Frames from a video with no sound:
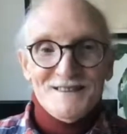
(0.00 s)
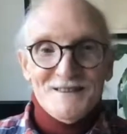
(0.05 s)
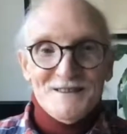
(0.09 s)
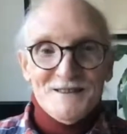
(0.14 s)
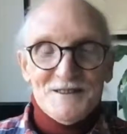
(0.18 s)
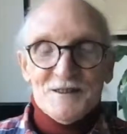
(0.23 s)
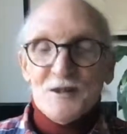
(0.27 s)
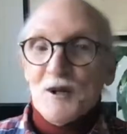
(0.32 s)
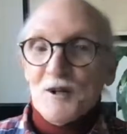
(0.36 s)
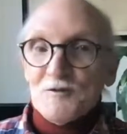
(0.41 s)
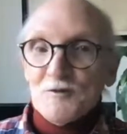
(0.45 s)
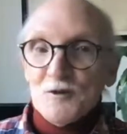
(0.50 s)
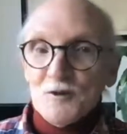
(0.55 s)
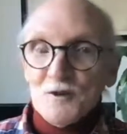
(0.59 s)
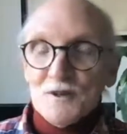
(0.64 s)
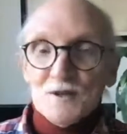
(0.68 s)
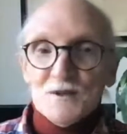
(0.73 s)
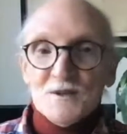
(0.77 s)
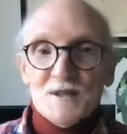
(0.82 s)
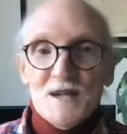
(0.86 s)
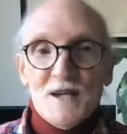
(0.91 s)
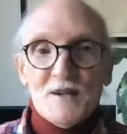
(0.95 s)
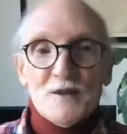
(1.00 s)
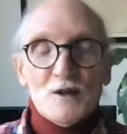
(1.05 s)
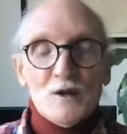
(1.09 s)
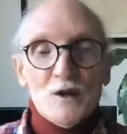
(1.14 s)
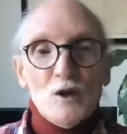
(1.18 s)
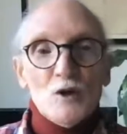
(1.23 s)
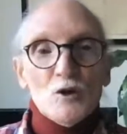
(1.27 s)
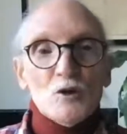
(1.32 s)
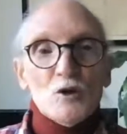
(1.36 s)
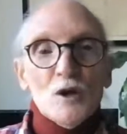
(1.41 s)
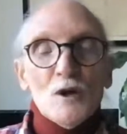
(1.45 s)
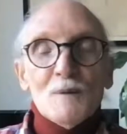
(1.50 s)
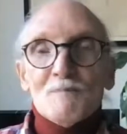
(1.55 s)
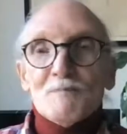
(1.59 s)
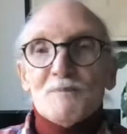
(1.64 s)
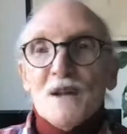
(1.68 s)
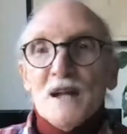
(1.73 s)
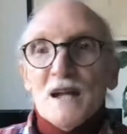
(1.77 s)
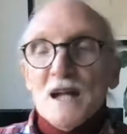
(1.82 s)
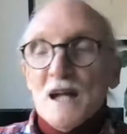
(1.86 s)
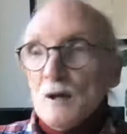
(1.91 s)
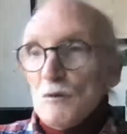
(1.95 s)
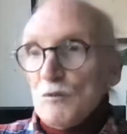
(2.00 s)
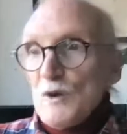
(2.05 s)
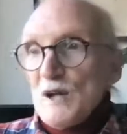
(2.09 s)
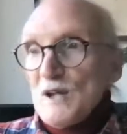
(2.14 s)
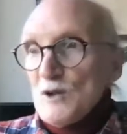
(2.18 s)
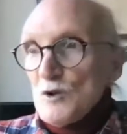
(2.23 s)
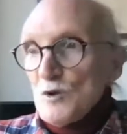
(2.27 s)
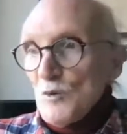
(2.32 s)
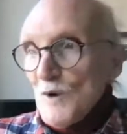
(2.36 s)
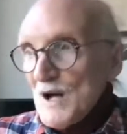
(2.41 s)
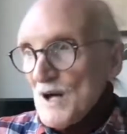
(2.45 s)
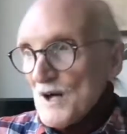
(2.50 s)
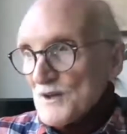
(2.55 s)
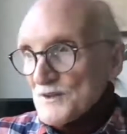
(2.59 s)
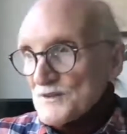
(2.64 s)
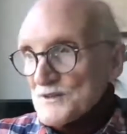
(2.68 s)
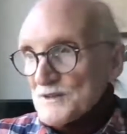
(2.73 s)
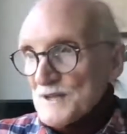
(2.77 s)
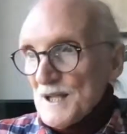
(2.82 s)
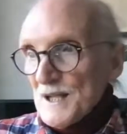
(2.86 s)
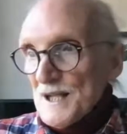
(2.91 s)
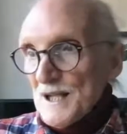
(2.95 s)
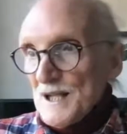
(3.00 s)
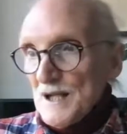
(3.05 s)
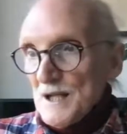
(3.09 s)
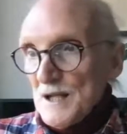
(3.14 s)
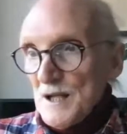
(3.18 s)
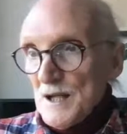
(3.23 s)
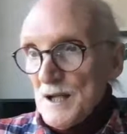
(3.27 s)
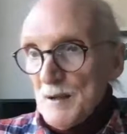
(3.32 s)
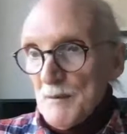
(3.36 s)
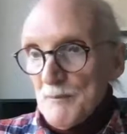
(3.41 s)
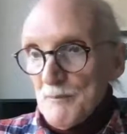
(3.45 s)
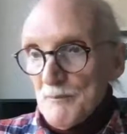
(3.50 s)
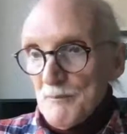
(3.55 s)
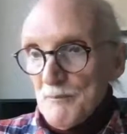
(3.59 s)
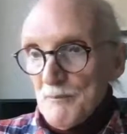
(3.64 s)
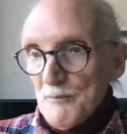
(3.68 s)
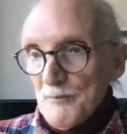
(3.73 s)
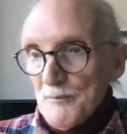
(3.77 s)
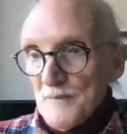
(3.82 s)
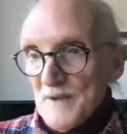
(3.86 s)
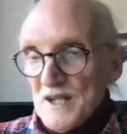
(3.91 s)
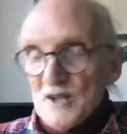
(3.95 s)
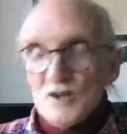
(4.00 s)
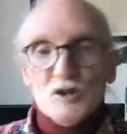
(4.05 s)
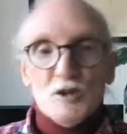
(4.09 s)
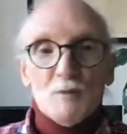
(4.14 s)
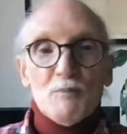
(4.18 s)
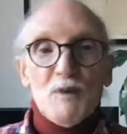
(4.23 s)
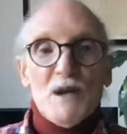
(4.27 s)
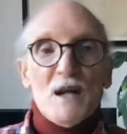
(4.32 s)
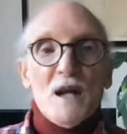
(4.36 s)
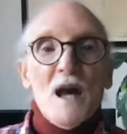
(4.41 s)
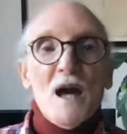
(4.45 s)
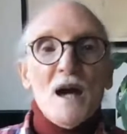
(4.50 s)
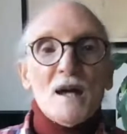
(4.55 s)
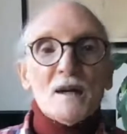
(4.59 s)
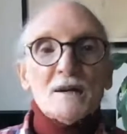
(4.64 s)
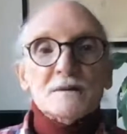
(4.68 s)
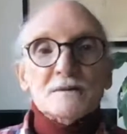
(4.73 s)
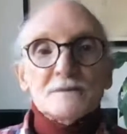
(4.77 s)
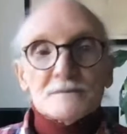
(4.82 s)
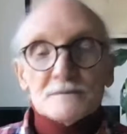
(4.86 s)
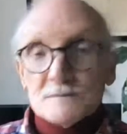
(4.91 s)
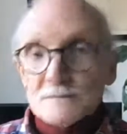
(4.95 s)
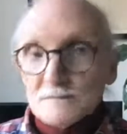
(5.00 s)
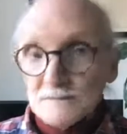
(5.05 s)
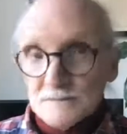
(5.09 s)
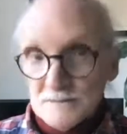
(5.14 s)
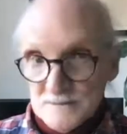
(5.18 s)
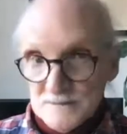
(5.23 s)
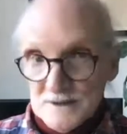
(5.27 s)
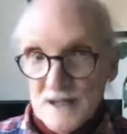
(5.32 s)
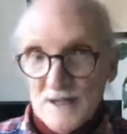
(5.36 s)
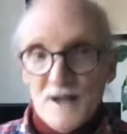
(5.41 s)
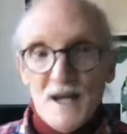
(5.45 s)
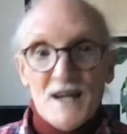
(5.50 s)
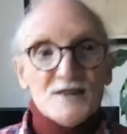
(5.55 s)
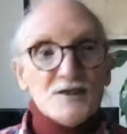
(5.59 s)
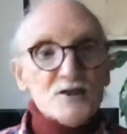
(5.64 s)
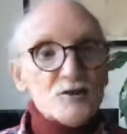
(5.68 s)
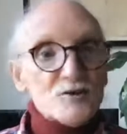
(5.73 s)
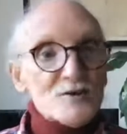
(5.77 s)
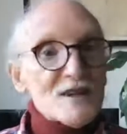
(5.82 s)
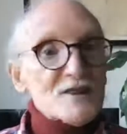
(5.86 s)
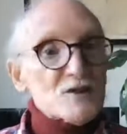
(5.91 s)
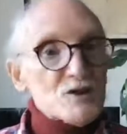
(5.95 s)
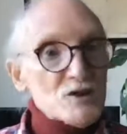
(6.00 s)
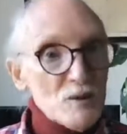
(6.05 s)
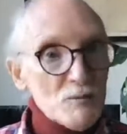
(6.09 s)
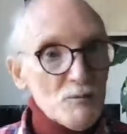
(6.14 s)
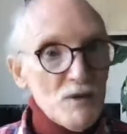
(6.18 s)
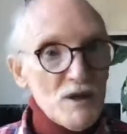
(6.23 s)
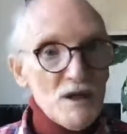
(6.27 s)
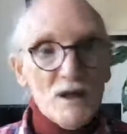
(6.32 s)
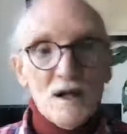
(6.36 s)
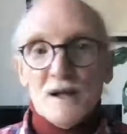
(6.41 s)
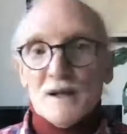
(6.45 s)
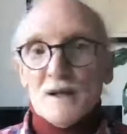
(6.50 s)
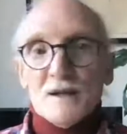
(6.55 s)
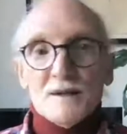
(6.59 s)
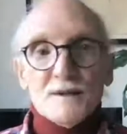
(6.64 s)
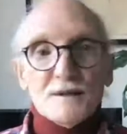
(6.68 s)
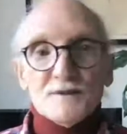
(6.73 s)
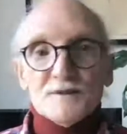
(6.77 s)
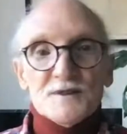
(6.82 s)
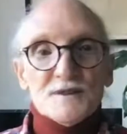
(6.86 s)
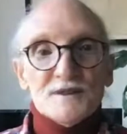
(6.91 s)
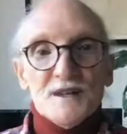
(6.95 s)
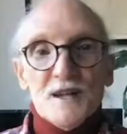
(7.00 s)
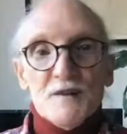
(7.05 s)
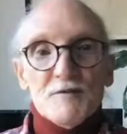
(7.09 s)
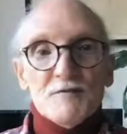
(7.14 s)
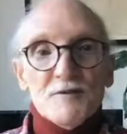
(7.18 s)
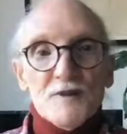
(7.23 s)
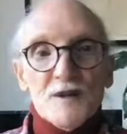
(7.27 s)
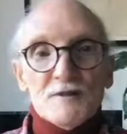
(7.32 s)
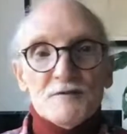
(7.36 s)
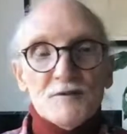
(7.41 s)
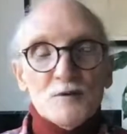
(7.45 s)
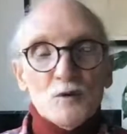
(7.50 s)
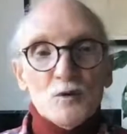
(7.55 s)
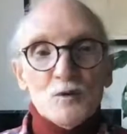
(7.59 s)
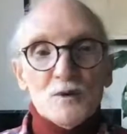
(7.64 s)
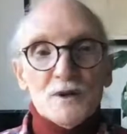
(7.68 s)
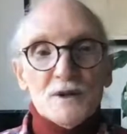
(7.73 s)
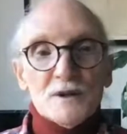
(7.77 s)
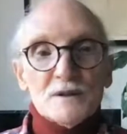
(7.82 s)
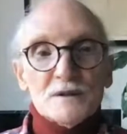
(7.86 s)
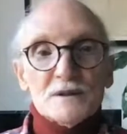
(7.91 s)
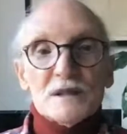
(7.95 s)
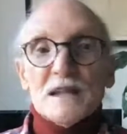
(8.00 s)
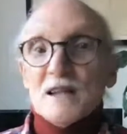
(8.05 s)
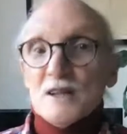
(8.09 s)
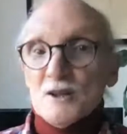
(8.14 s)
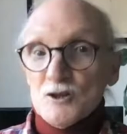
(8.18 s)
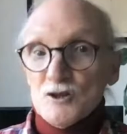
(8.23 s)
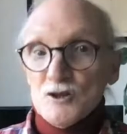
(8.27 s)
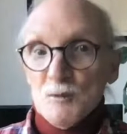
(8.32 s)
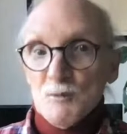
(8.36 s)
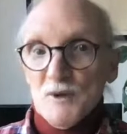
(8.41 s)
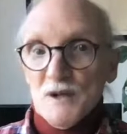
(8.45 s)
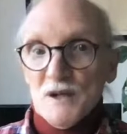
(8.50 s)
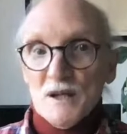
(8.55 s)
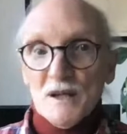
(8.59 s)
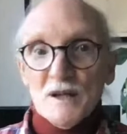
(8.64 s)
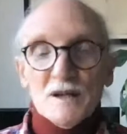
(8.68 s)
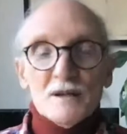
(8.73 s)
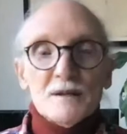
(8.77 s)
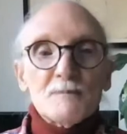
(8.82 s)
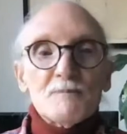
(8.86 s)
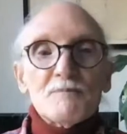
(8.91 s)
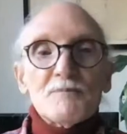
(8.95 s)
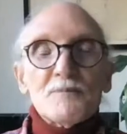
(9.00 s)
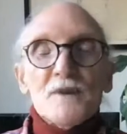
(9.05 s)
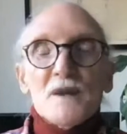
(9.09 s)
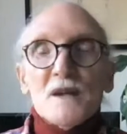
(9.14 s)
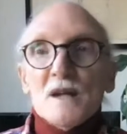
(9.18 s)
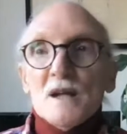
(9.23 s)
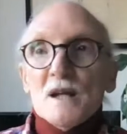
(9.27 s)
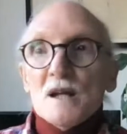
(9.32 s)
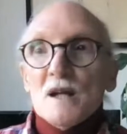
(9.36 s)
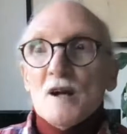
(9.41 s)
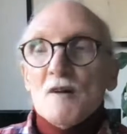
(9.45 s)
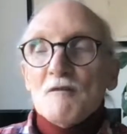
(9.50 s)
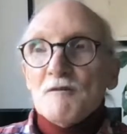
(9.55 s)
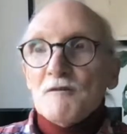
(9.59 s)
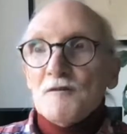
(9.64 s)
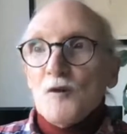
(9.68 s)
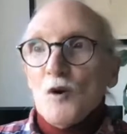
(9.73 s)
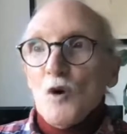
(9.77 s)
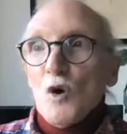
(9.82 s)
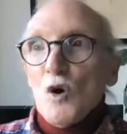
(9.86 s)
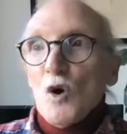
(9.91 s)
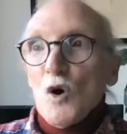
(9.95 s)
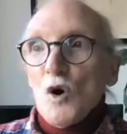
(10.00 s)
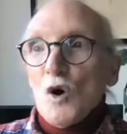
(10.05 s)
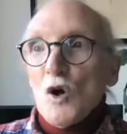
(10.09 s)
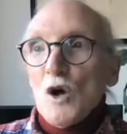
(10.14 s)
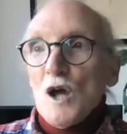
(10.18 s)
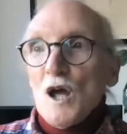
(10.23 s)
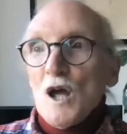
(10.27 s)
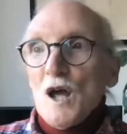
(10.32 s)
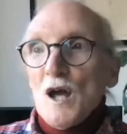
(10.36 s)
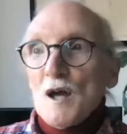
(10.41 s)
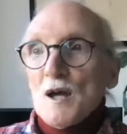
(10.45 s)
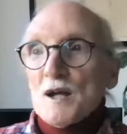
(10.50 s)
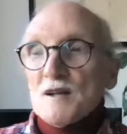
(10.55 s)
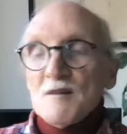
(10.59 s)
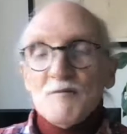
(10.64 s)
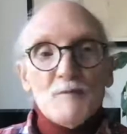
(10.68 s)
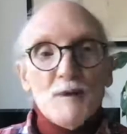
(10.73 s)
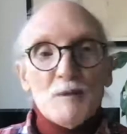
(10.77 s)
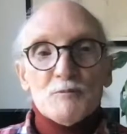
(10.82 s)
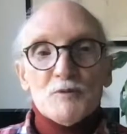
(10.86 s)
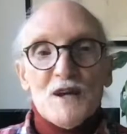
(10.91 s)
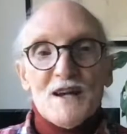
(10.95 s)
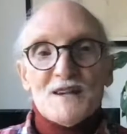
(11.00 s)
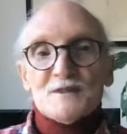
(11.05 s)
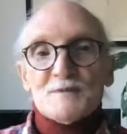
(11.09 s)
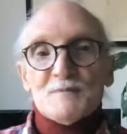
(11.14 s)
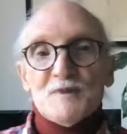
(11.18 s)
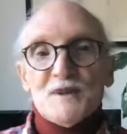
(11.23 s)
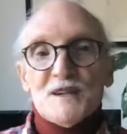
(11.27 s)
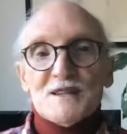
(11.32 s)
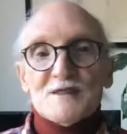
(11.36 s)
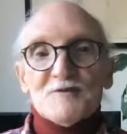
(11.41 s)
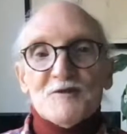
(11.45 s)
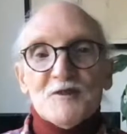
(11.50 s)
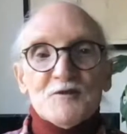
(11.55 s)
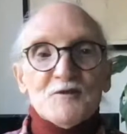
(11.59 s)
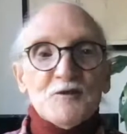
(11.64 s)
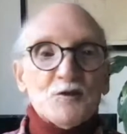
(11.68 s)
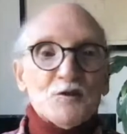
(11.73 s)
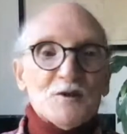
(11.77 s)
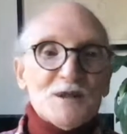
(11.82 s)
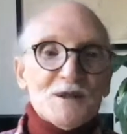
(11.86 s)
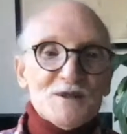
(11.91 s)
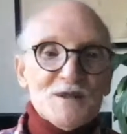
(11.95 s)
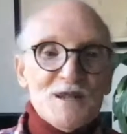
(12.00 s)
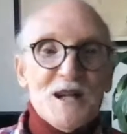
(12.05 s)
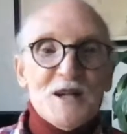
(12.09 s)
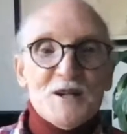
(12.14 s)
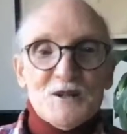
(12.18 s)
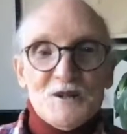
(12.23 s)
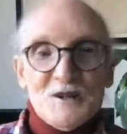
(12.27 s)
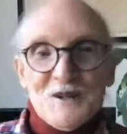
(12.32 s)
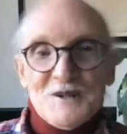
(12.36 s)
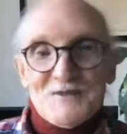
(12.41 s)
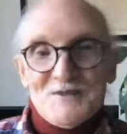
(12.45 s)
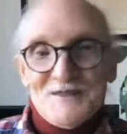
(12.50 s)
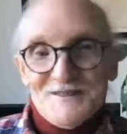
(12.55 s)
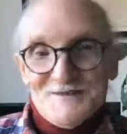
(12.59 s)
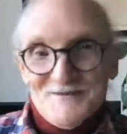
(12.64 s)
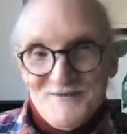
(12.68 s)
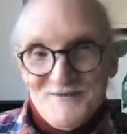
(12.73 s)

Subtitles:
So a full container load. When you ask a shipping line, and I stress shipping line, I didn't say freight forwarder, a shipping line, for give me a price, please, for a full container load.